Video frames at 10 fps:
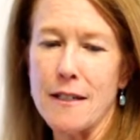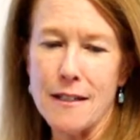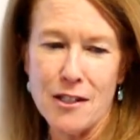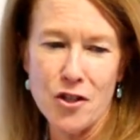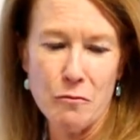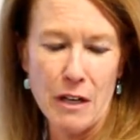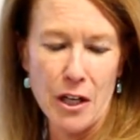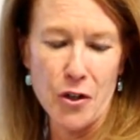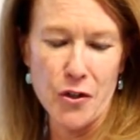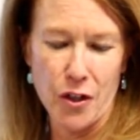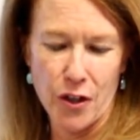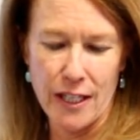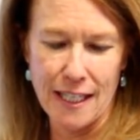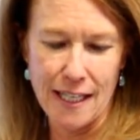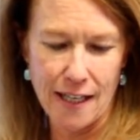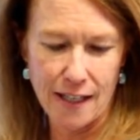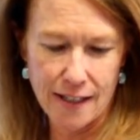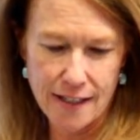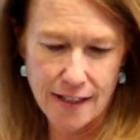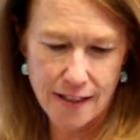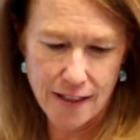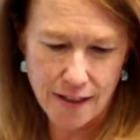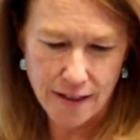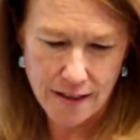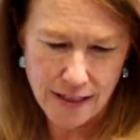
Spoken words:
decision makers are can get access to